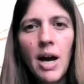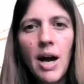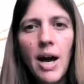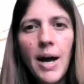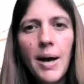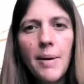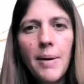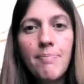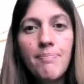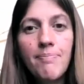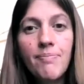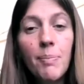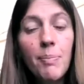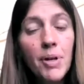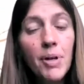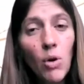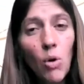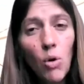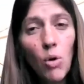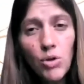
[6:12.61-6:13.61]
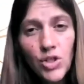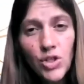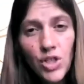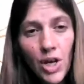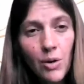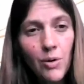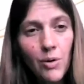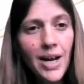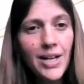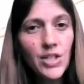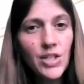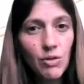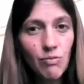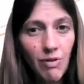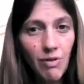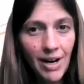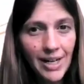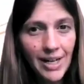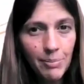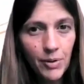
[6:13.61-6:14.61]
But also, as you
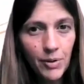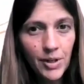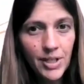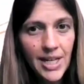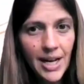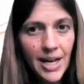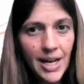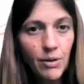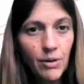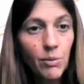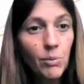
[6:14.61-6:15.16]
rightly point out,